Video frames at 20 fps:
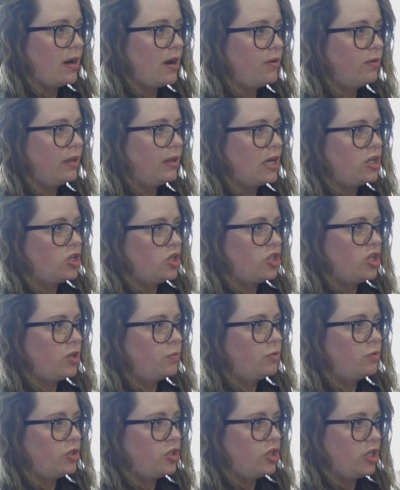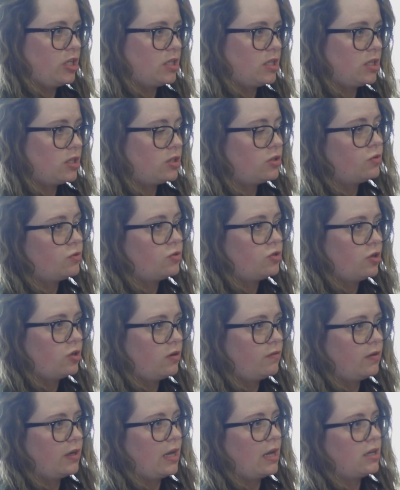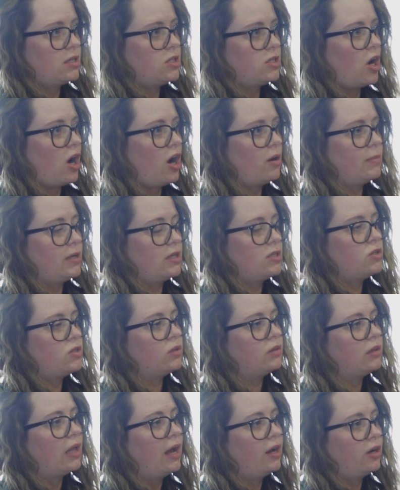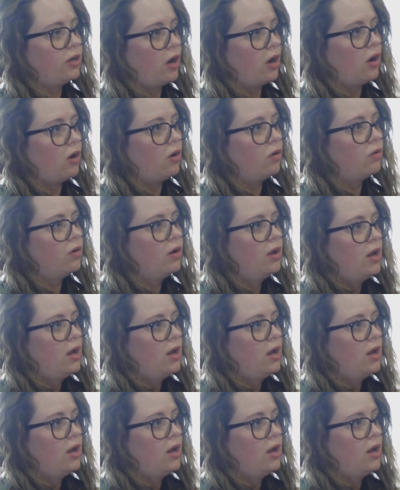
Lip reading: my relationship with Jesus through serving has taught me to let go